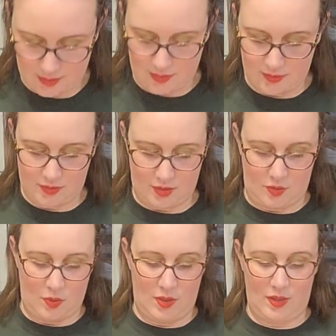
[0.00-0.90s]

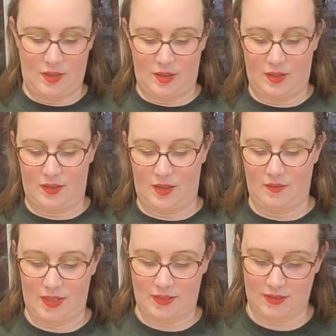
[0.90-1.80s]
So now I've
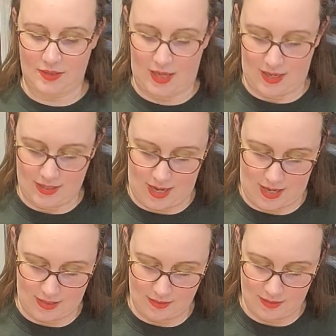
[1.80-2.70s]
got this tied
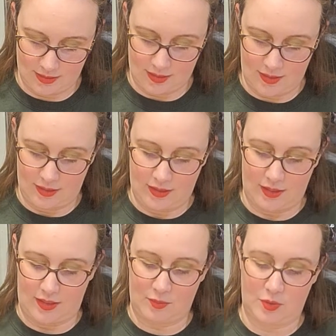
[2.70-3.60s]
on,
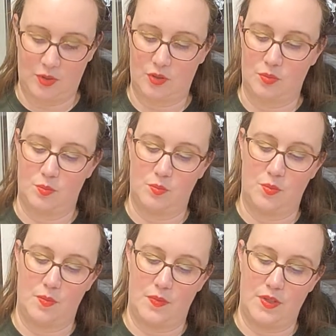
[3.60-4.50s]
and I'm going to
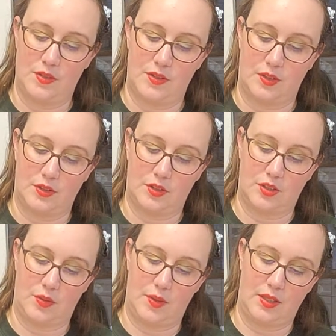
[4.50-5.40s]
start
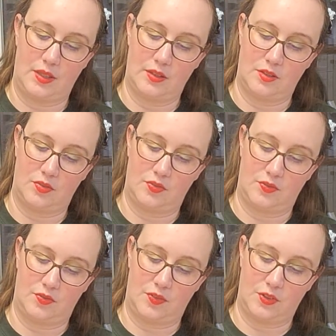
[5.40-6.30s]
sewing this
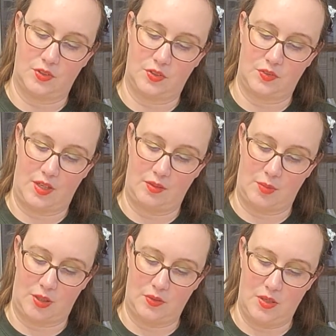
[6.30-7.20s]
first
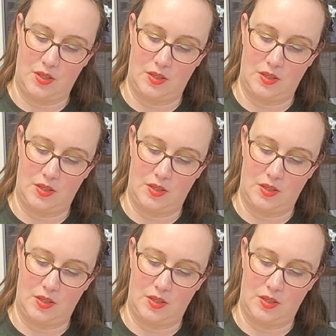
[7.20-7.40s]
rainbow.